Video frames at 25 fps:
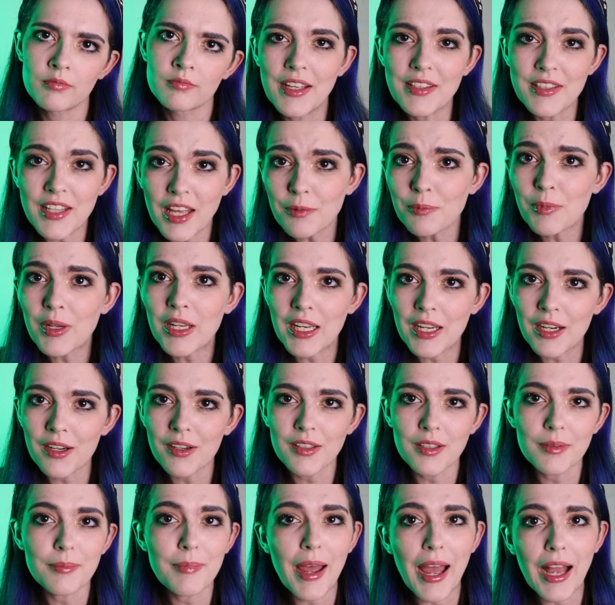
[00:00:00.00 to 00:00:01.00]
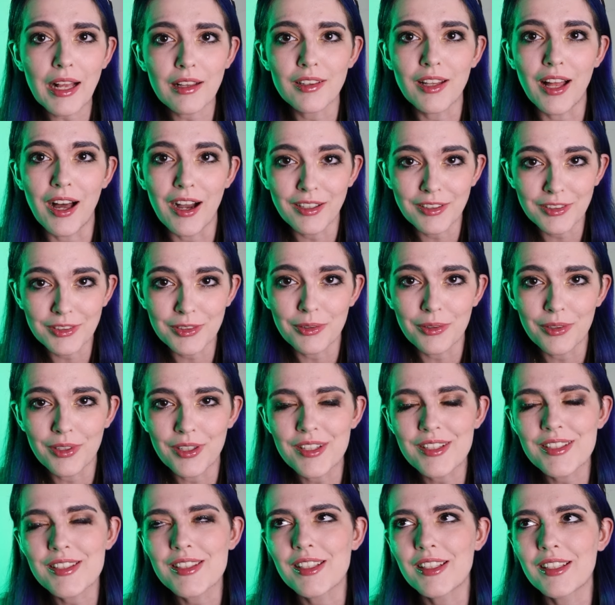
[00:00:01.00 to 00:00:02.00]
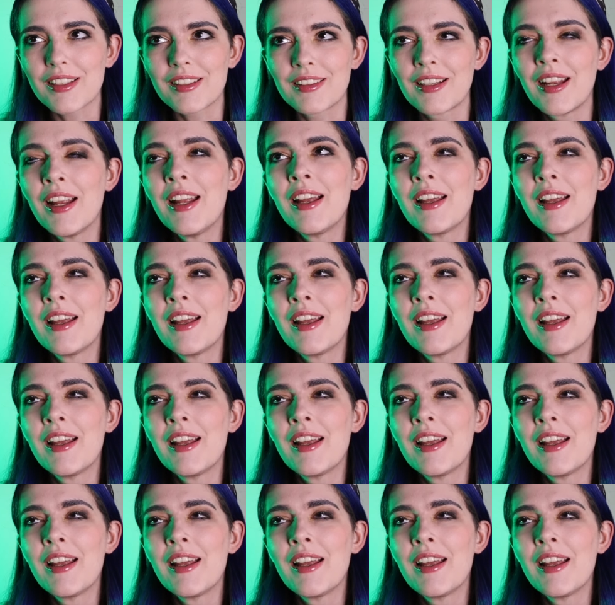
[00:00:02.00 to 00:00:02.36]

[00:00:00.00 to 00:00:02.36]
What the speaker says: And then we'd hear the maglock doors that